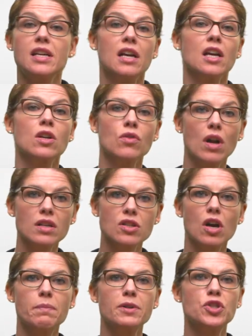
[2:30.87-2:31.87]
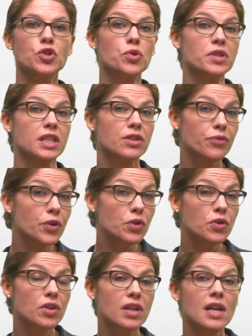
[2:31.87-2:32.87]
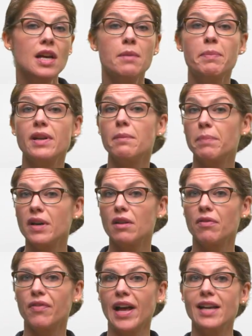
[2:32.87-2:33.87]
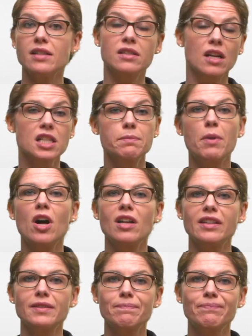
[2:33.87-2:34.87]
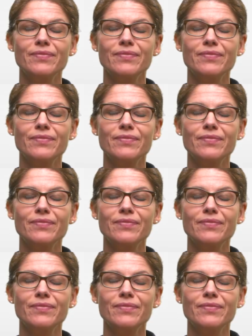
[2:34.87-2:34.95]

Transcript: A grasshopper chews its food, but a butterfly sucks pollen.